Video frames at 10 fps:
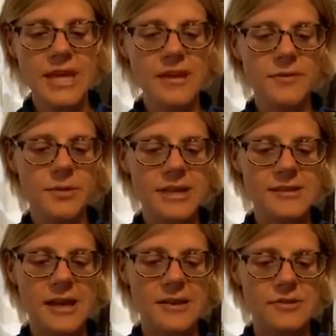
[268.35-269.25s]
even when
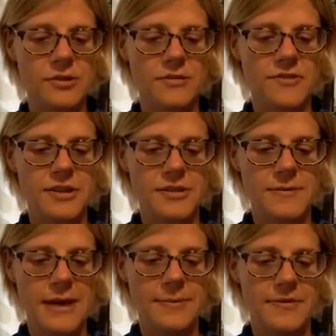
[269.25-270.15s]
it says on the front of
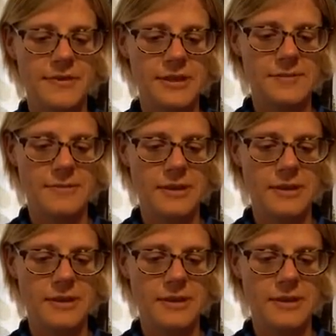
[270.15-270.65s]
the wrapper for this